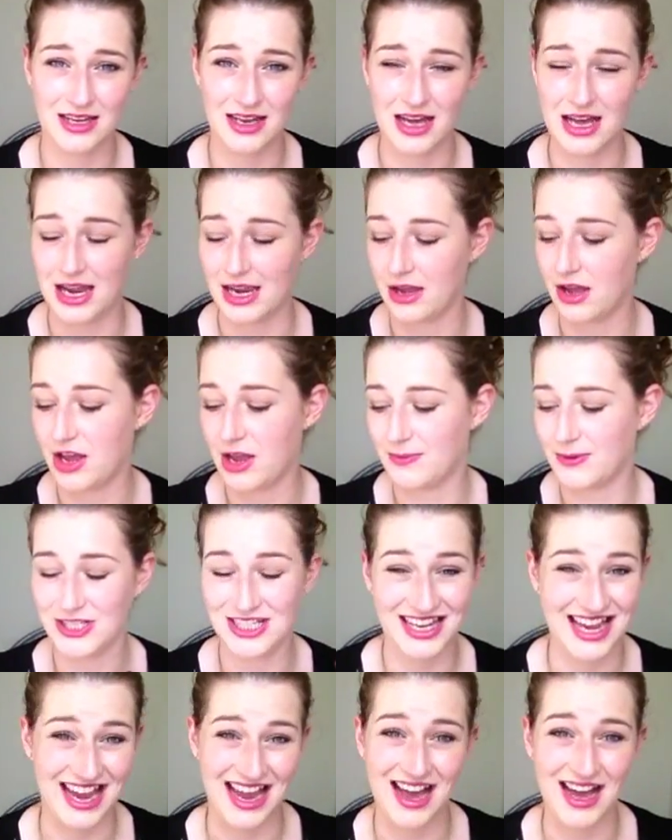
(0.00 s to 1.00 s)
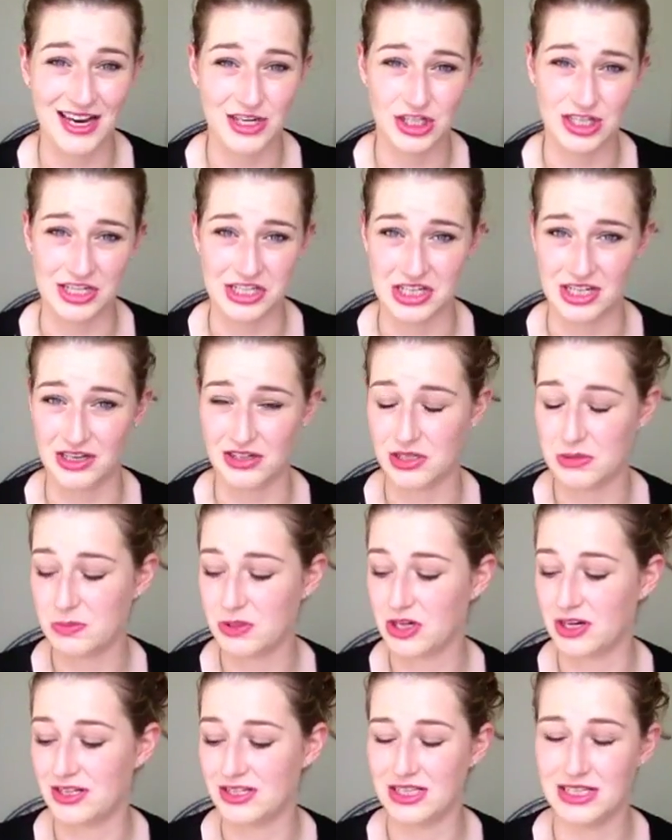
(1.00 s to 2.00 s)
eyeshadows,
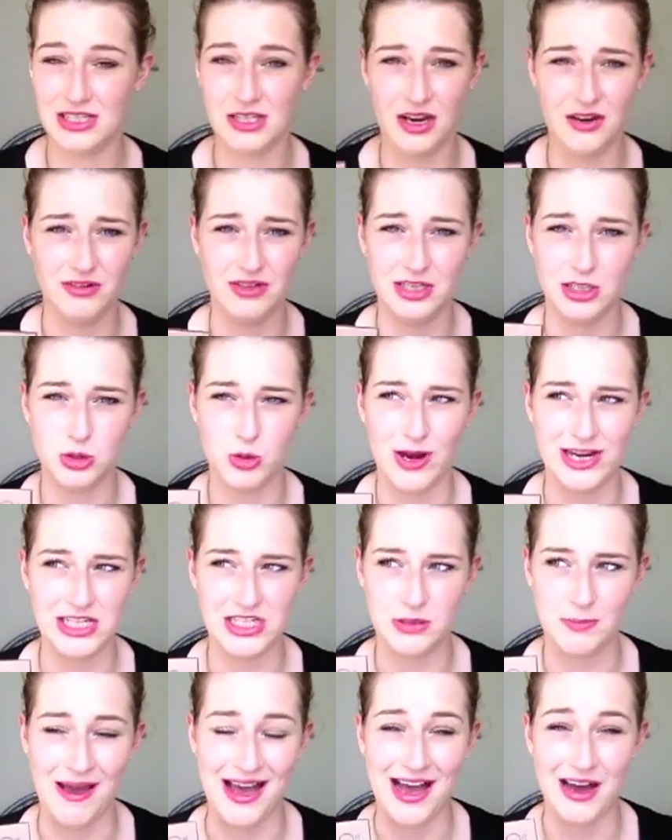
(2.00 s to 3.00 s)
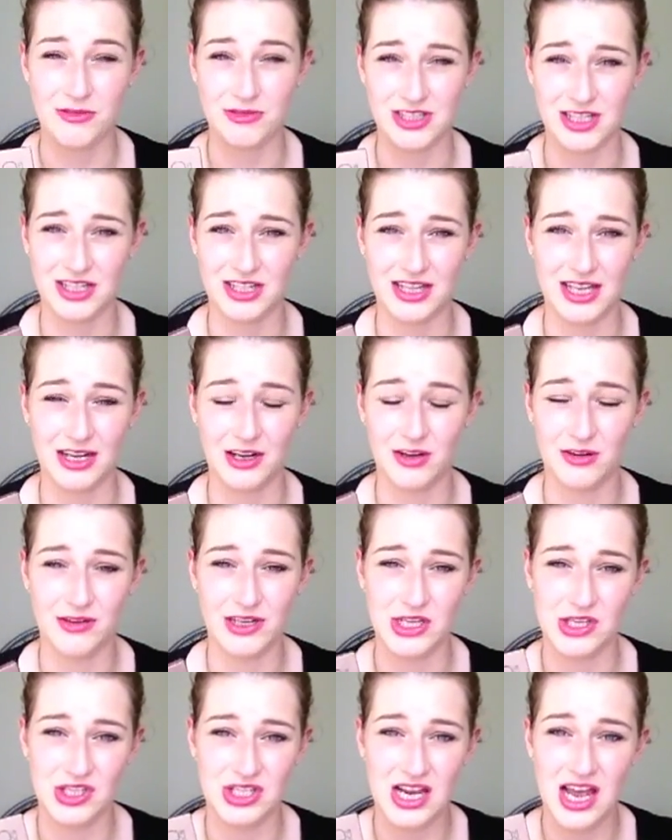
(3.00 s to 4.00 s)
because it's only £20, I think,
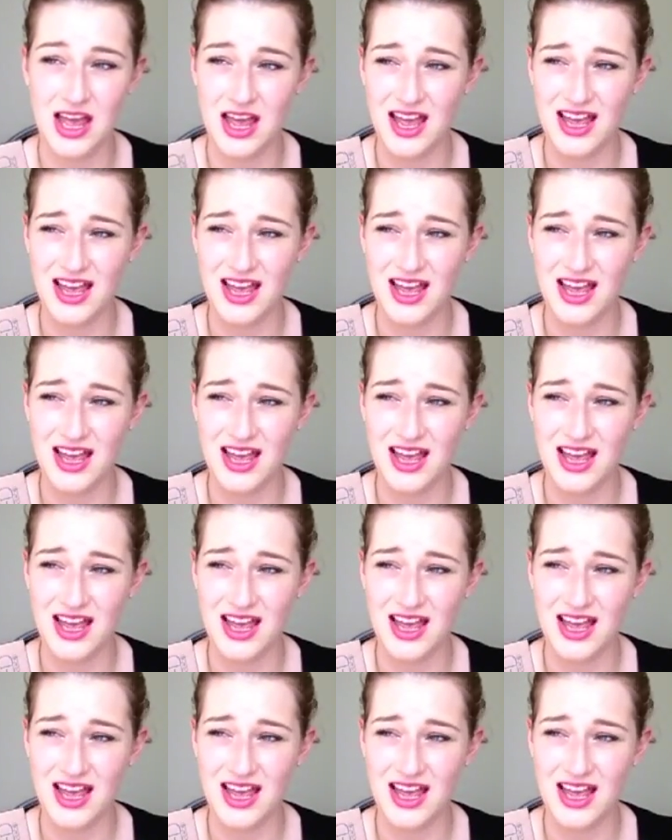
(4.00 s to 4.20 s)
which